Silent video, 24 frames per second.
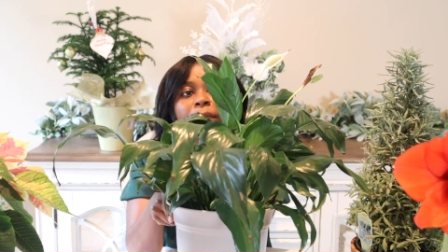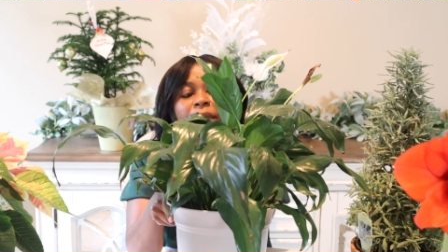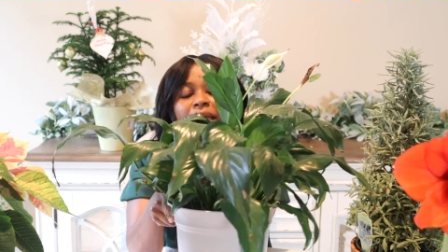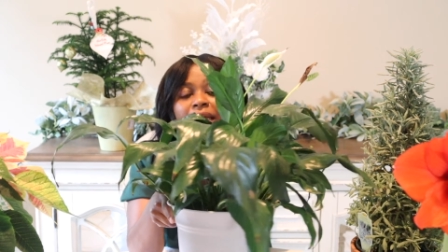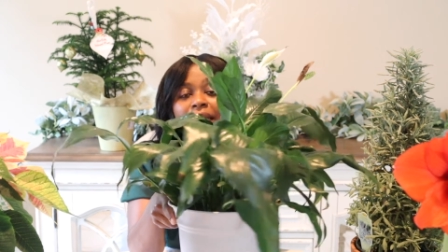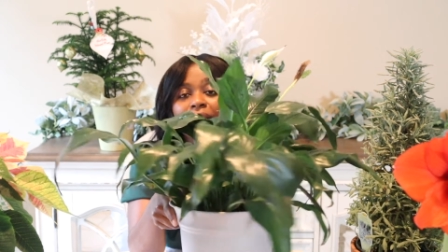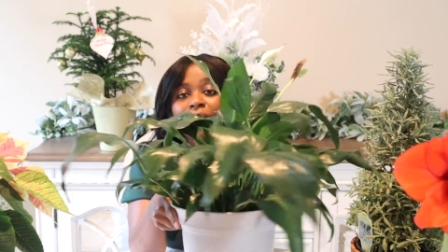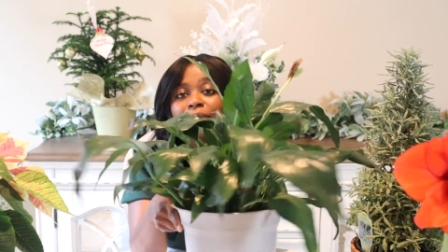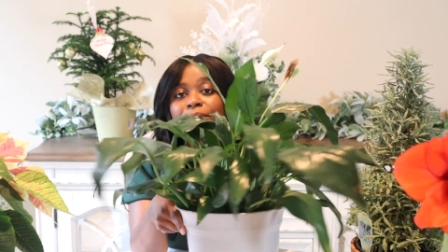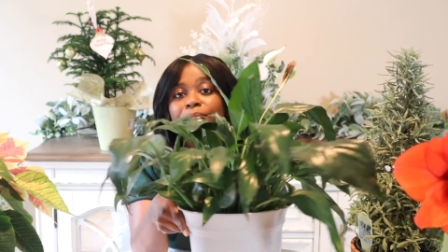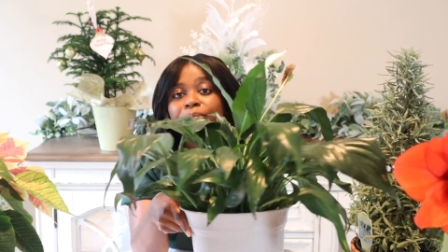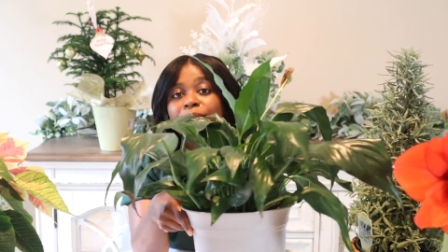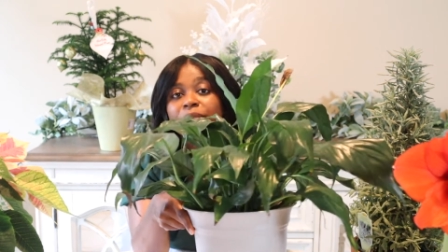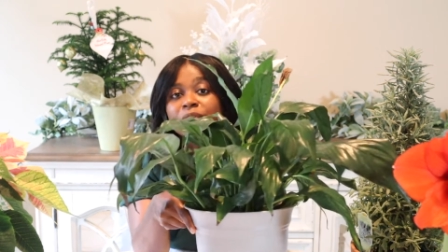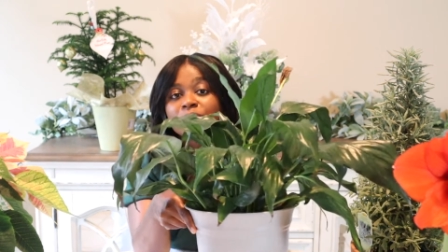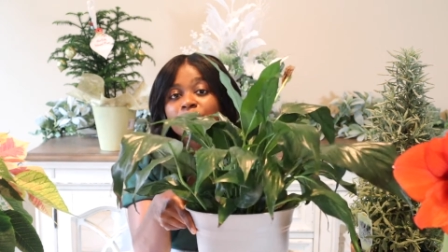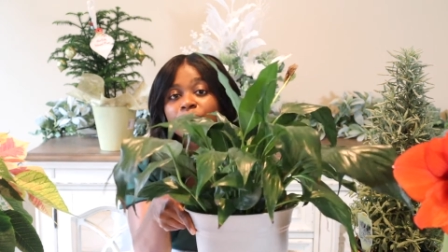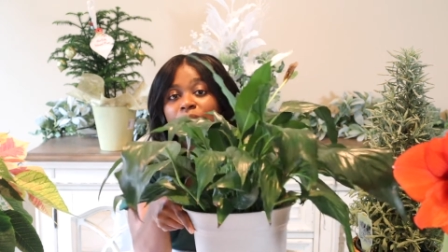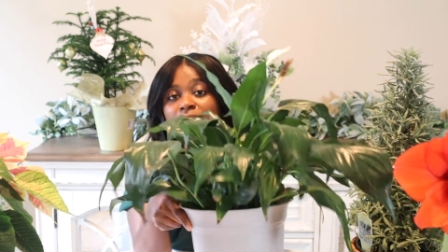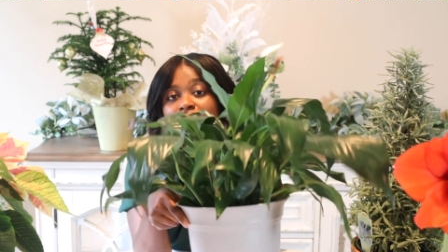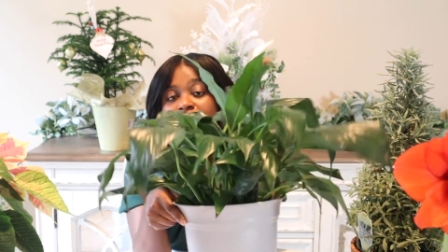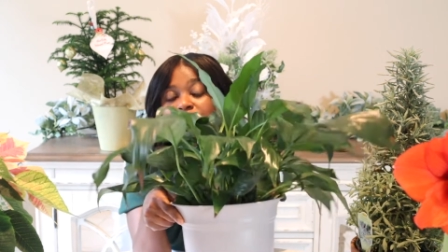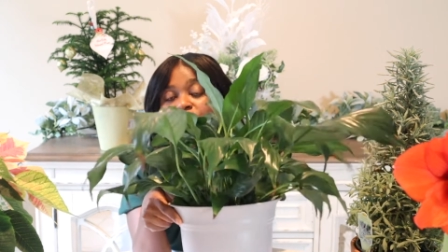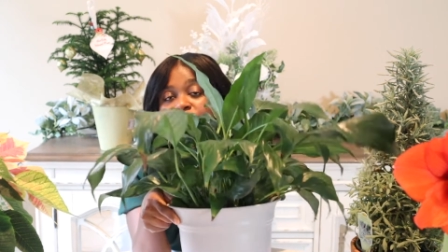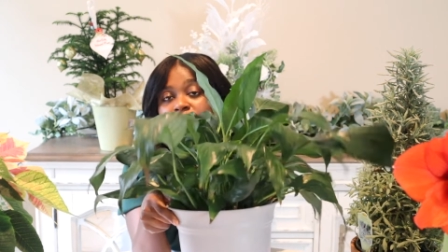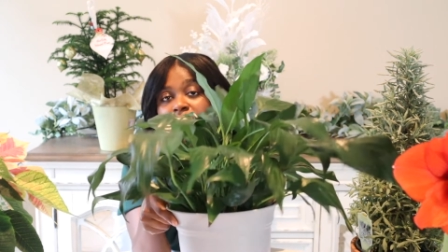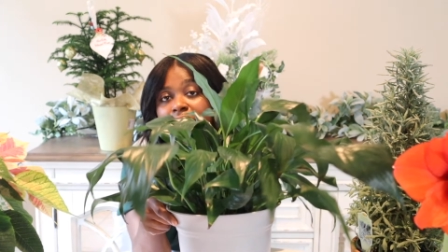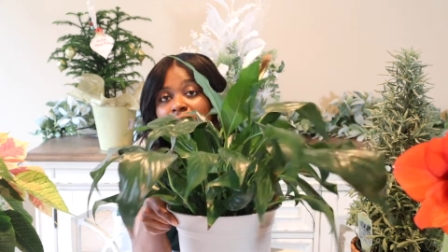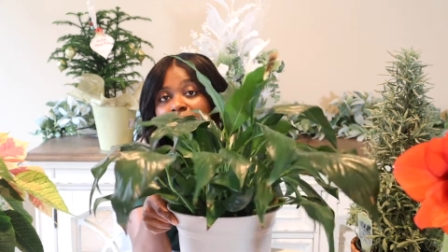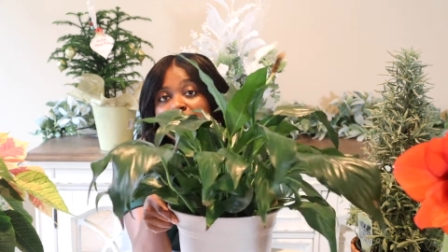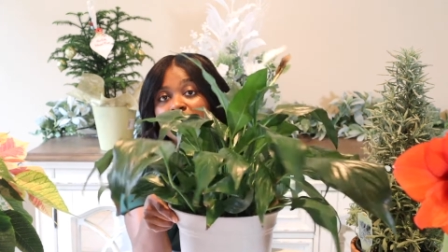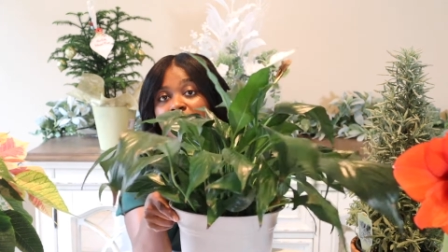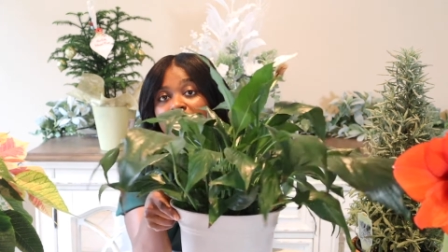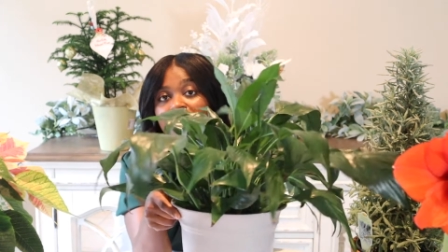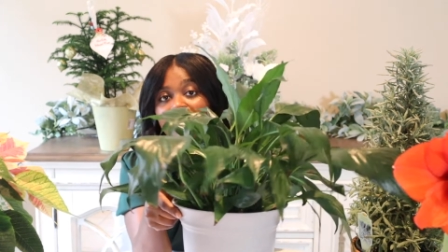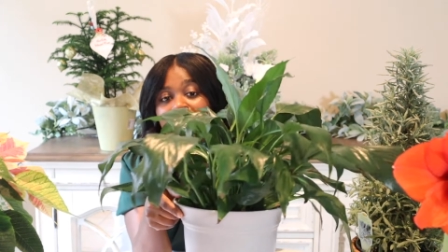yeah, this one gets
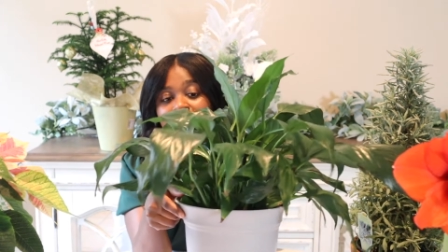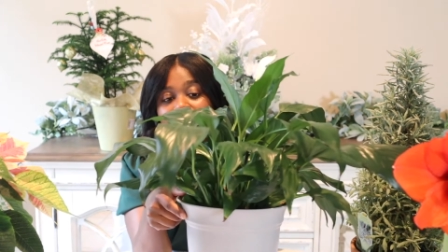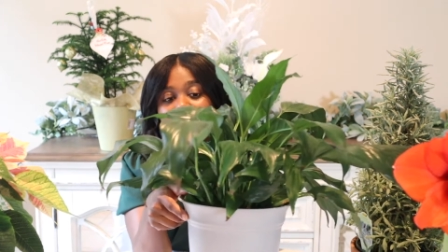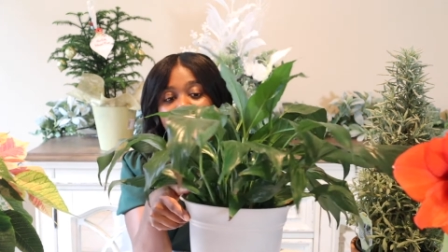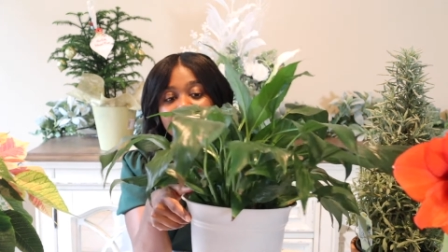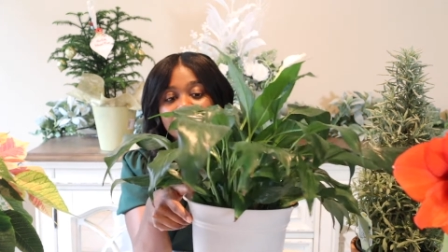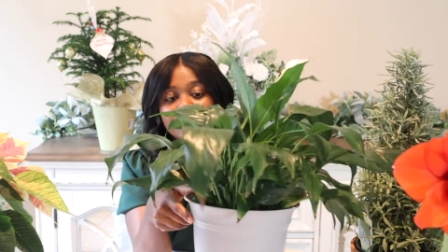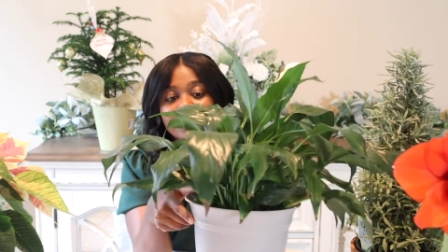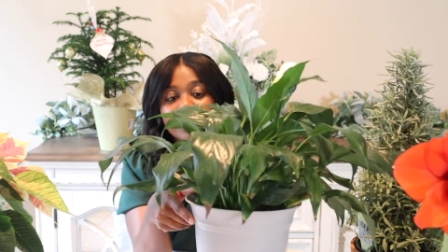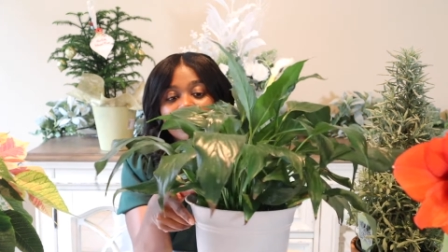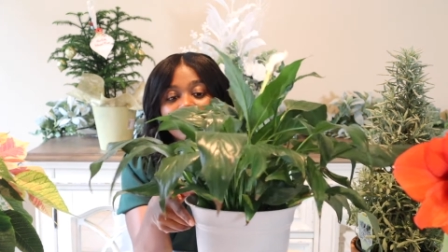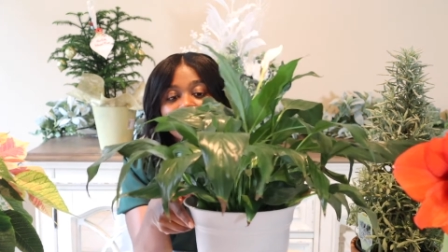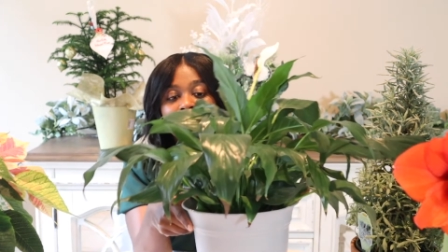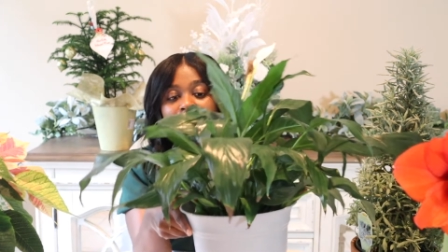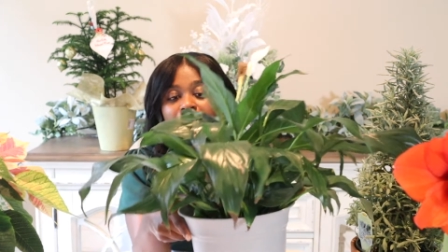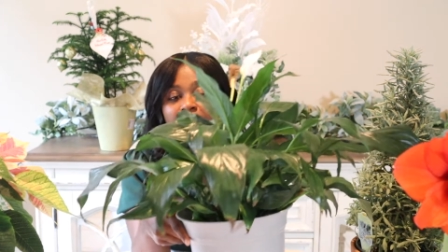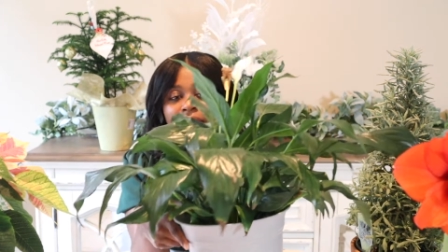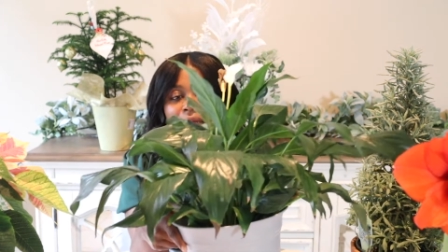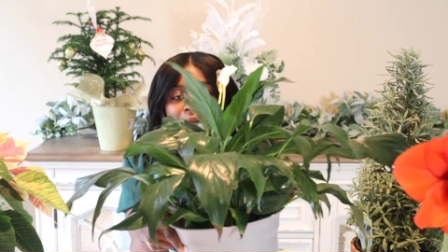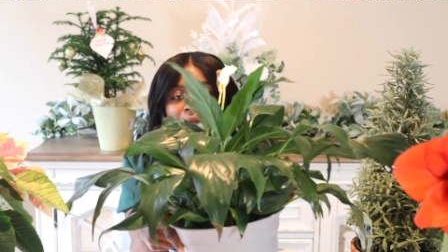really good in direct light.